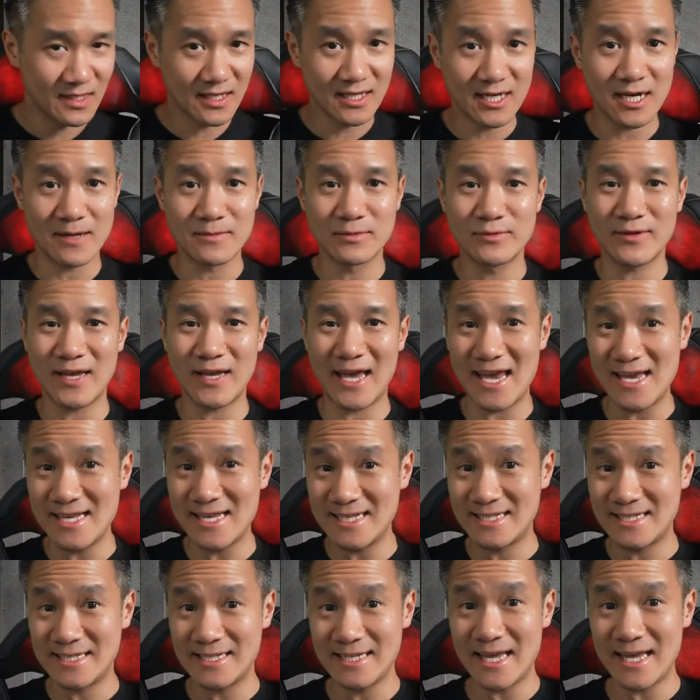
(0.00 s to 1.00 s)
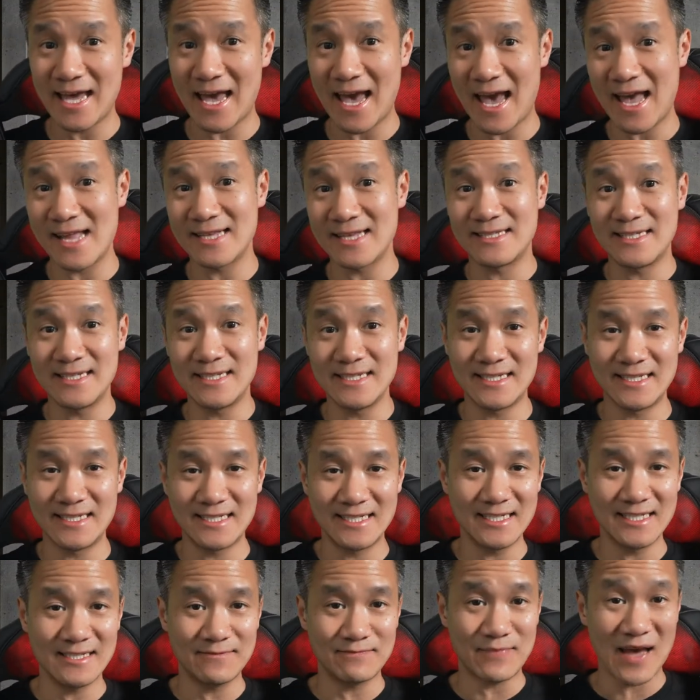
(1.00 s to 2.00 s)
Comes with AC and
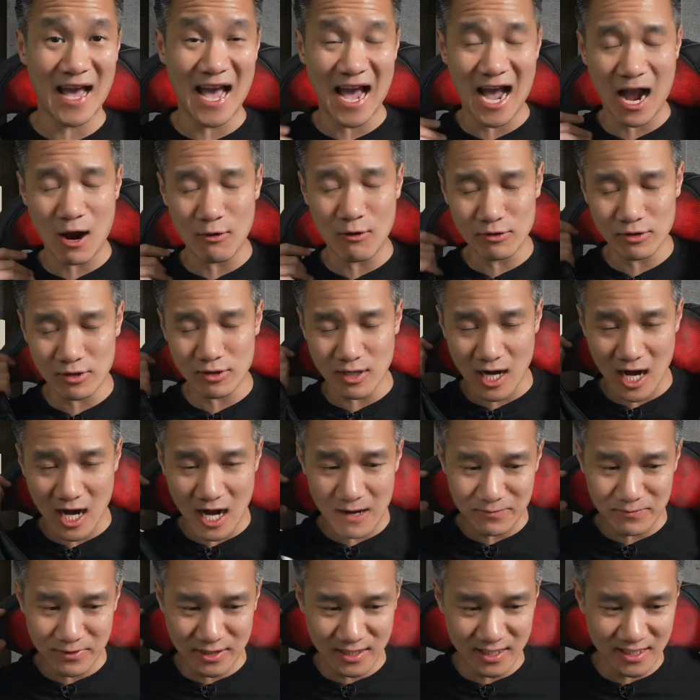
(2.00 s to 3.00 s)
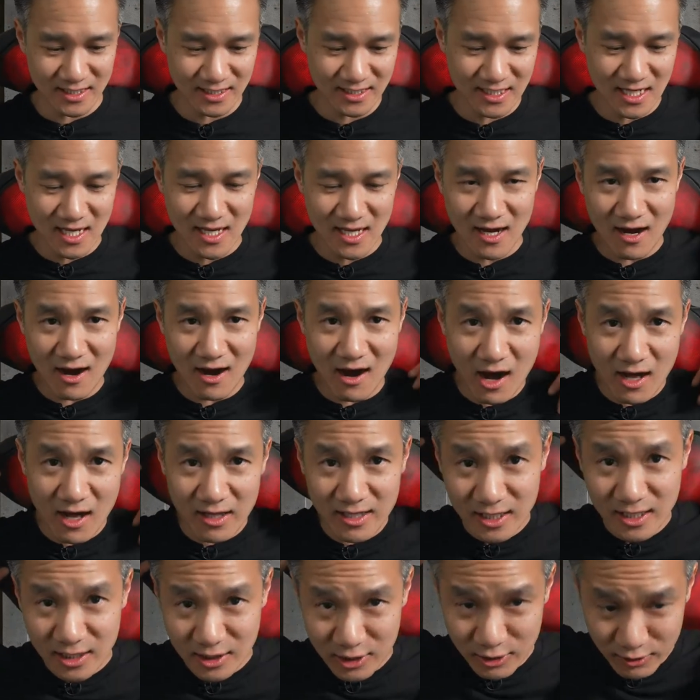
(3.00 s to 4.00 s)
DC power options, all
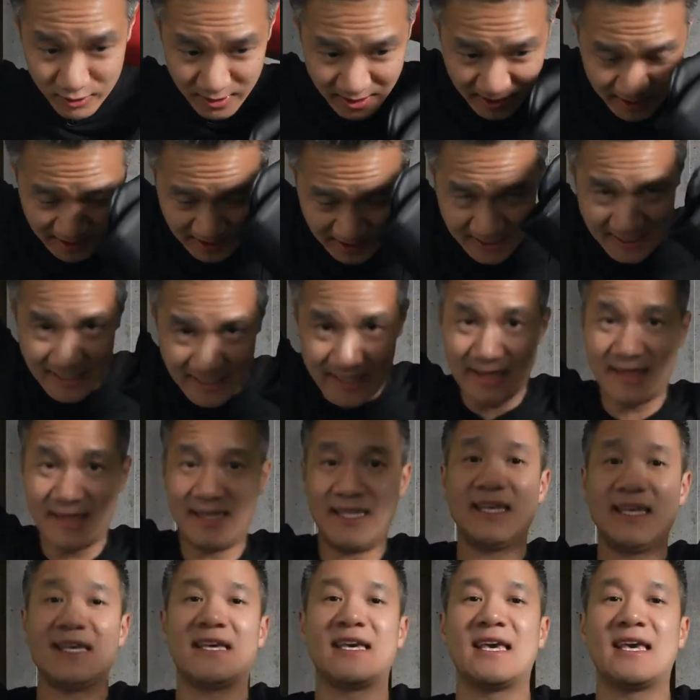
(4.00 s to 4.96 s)
included in the